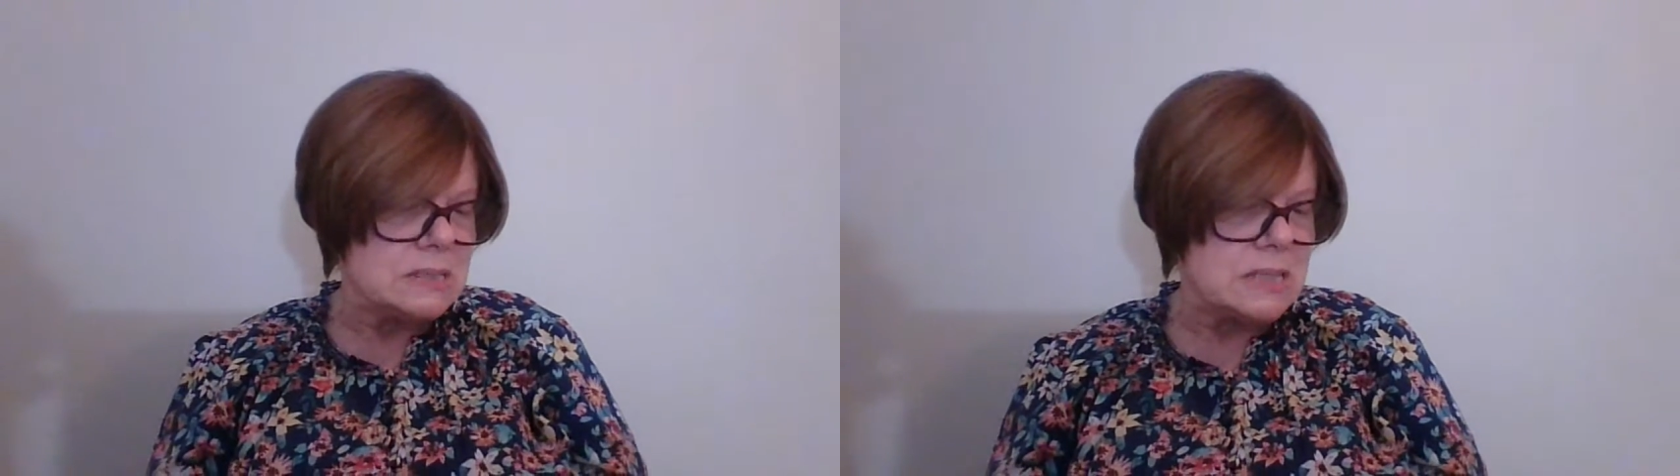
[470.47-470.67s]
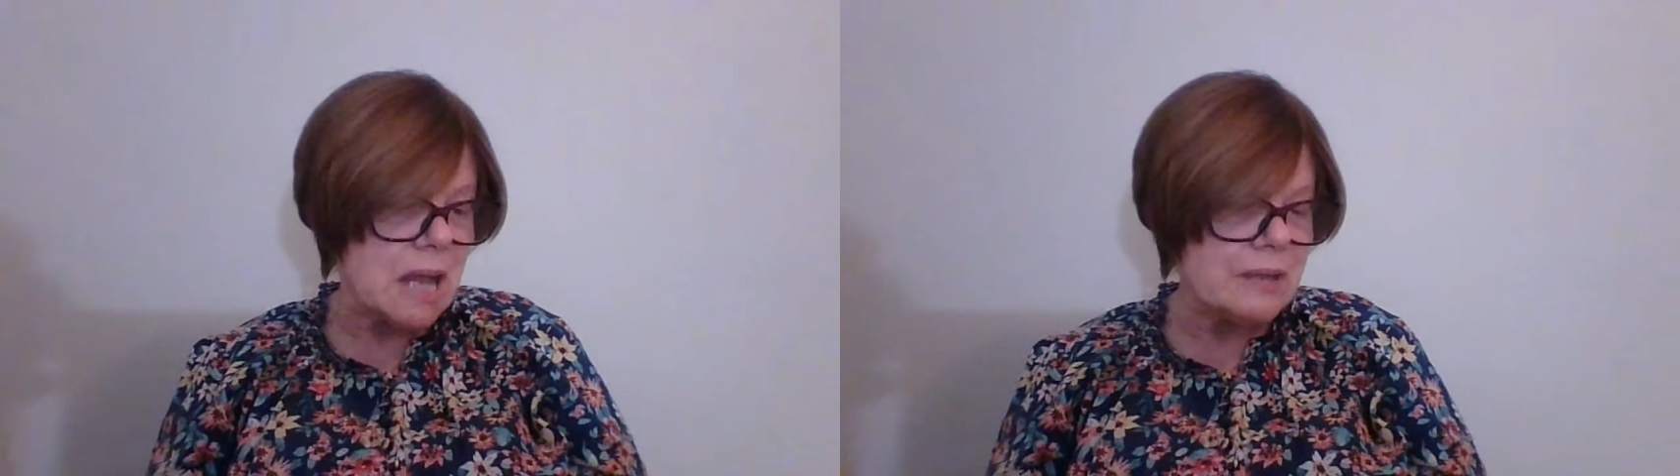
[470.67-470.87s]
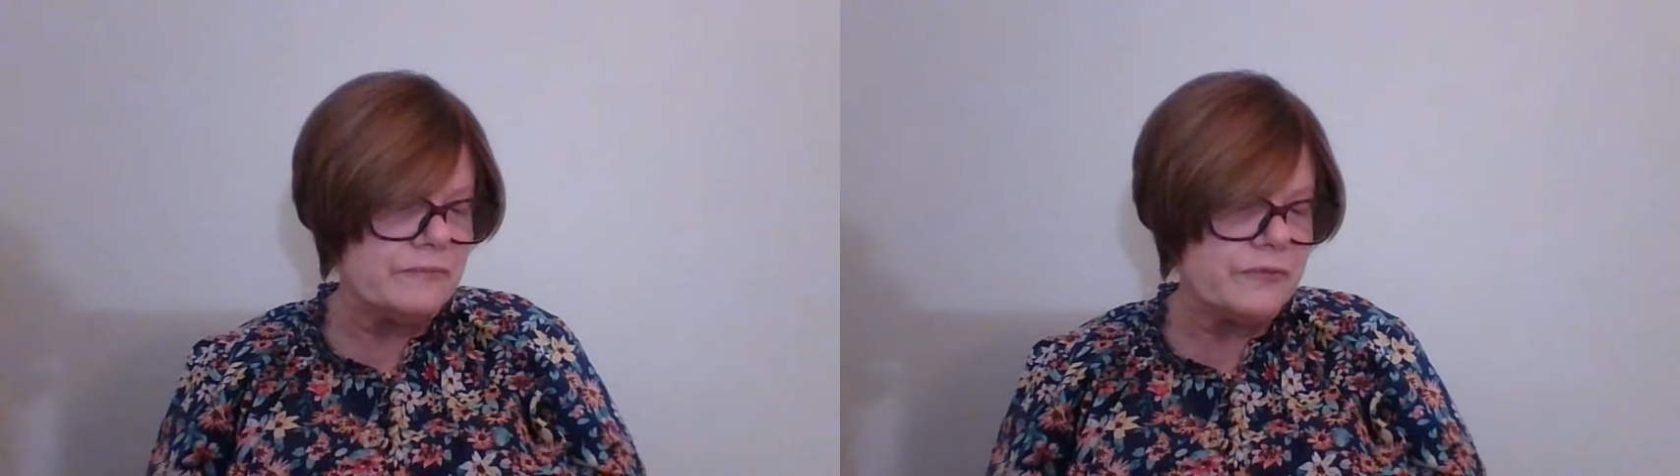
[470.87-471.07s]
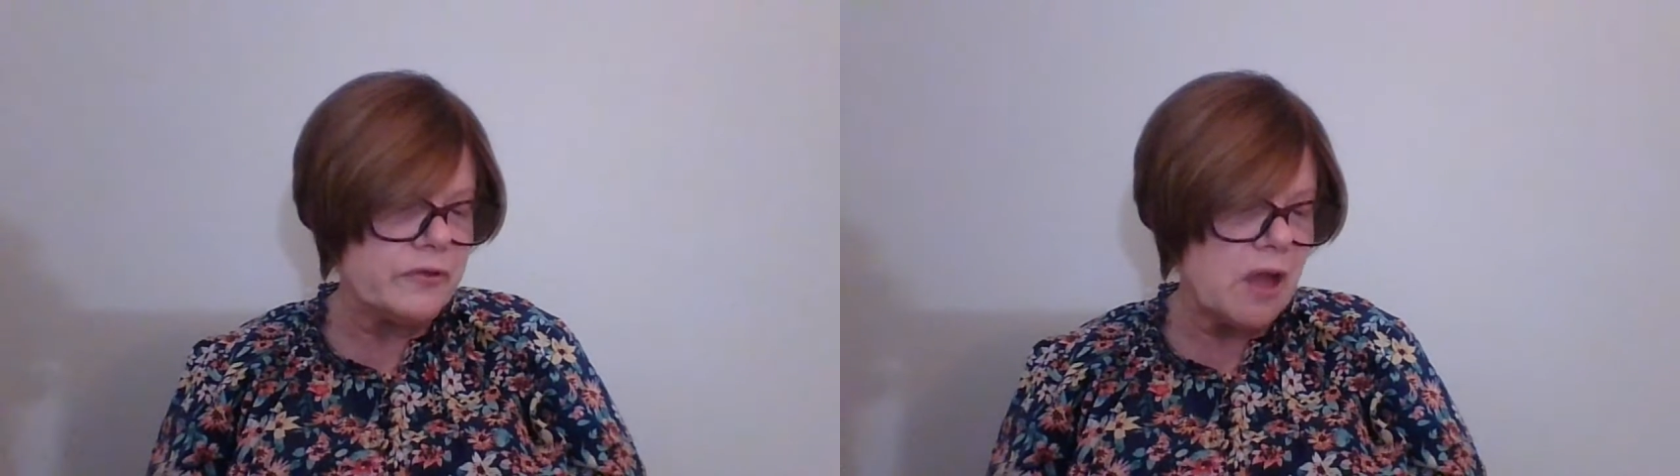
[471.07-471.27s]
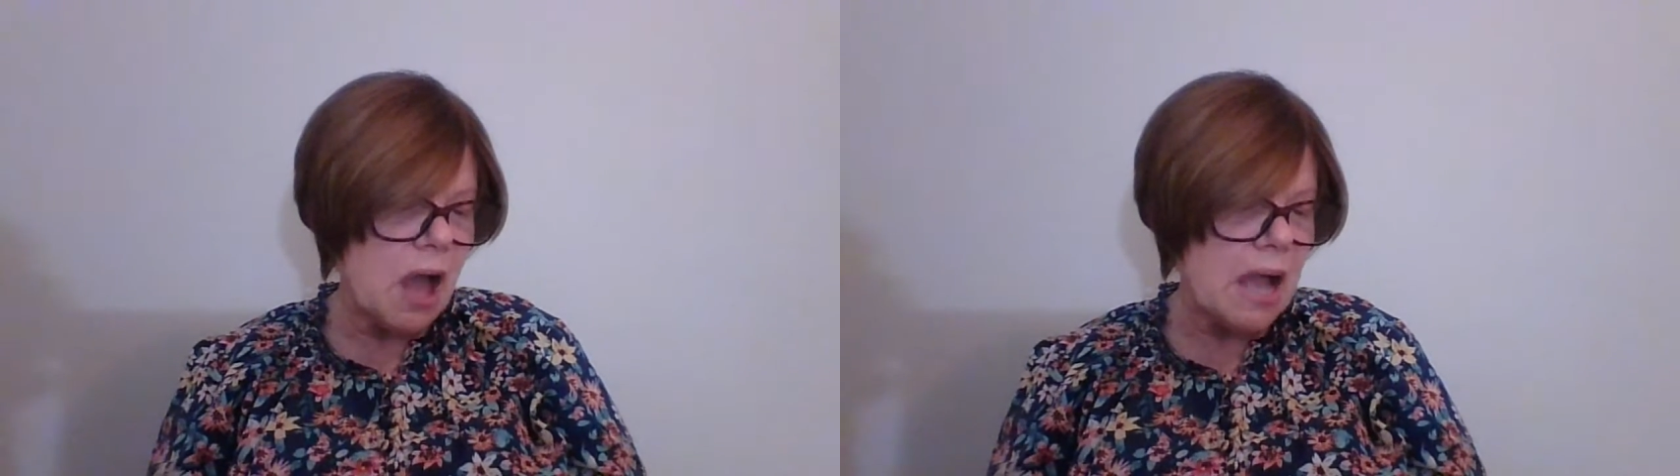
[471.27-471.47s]
Time for
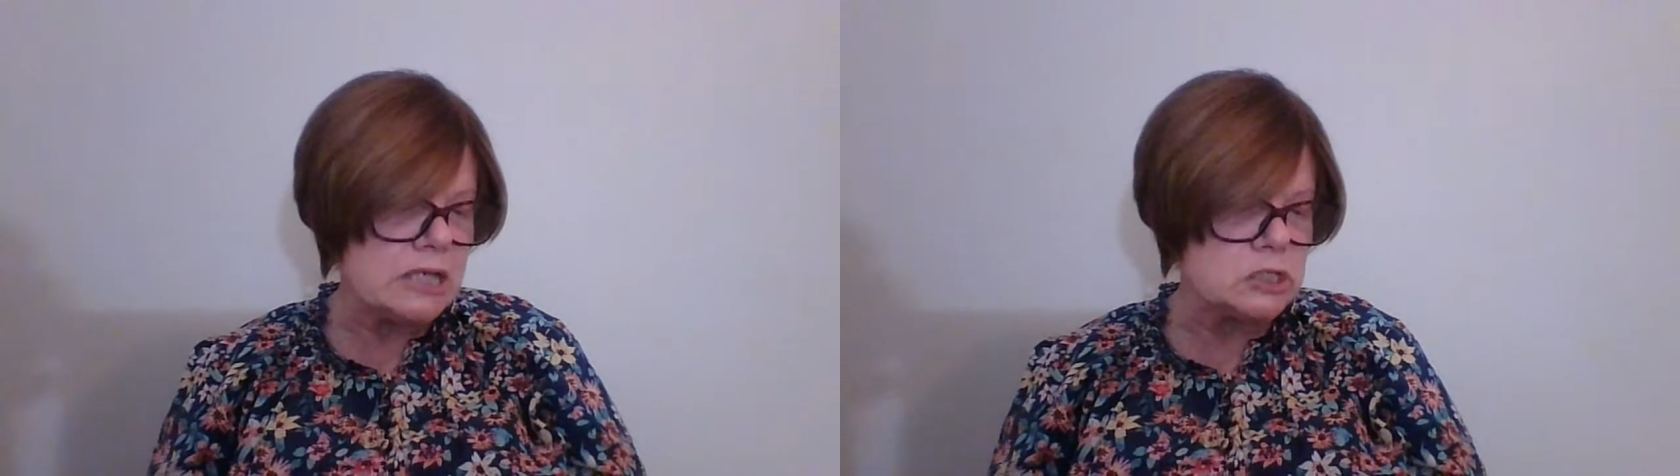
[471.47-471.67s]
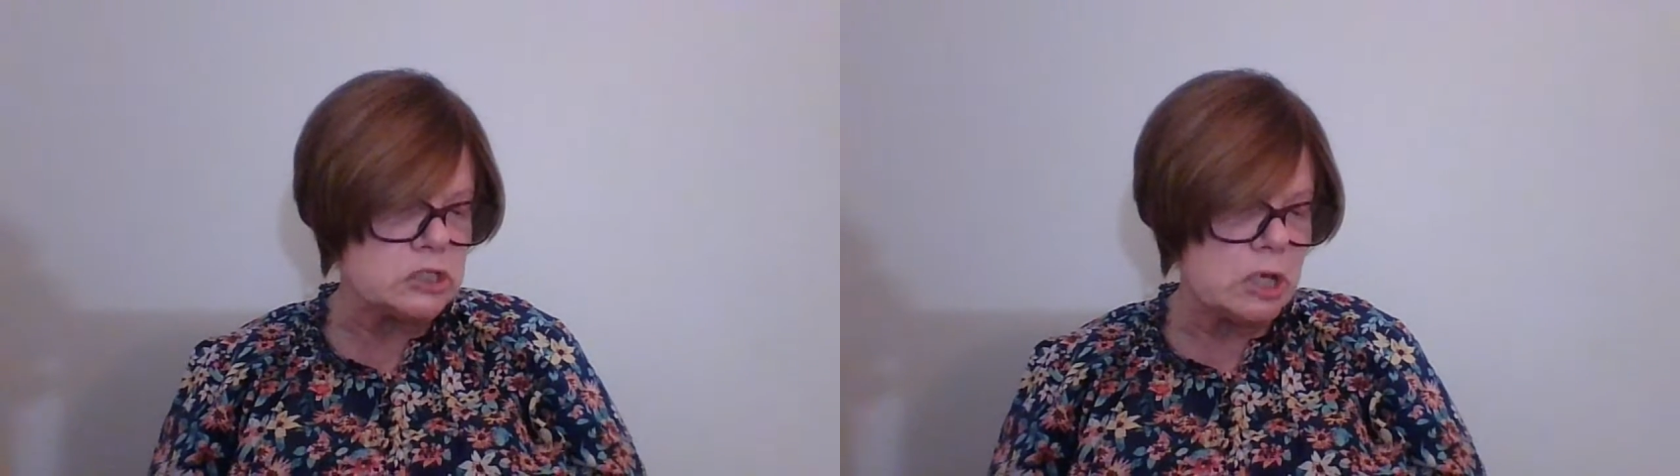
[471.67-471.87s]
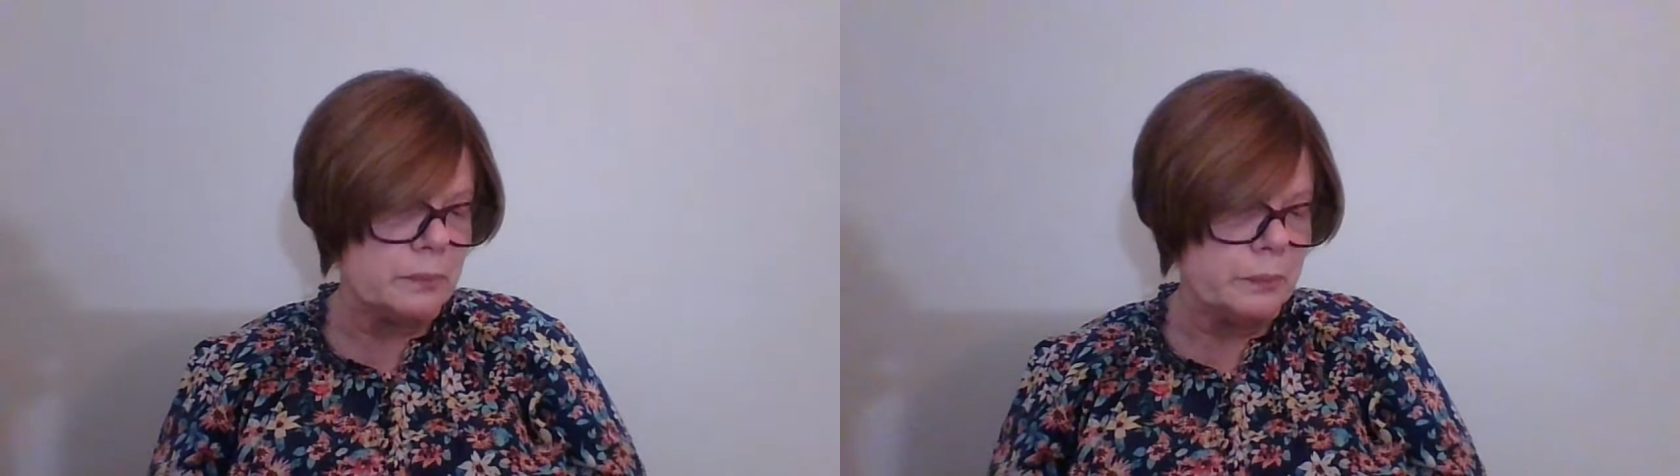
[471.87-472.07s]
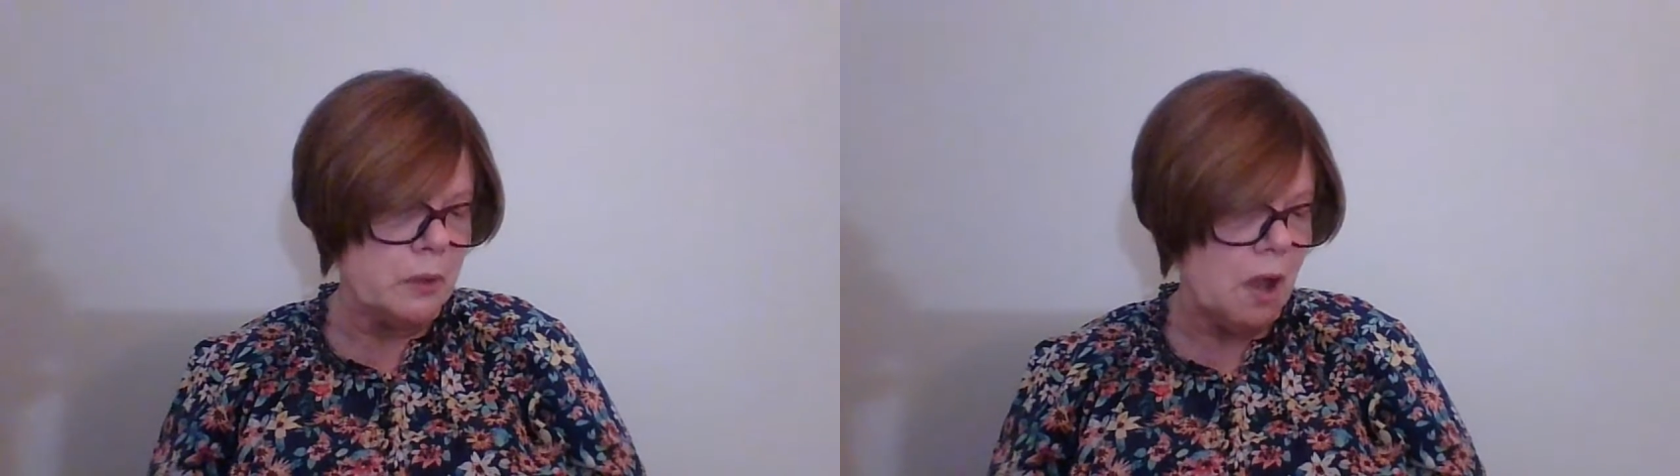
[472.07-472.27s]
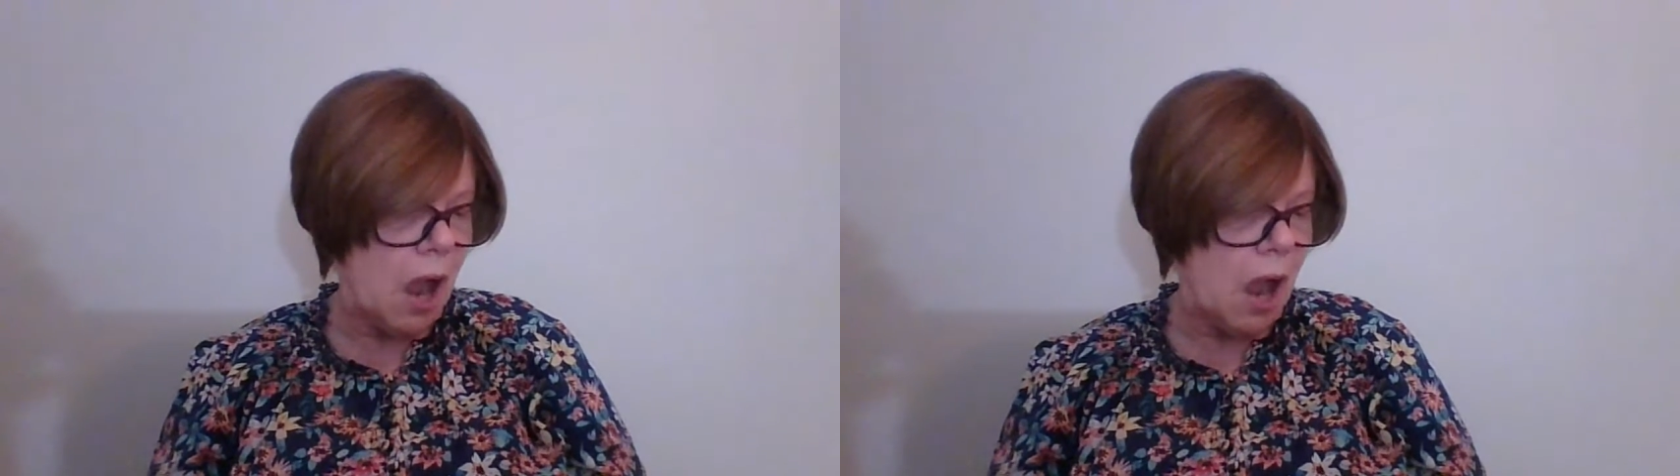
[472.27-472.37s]
the high jump,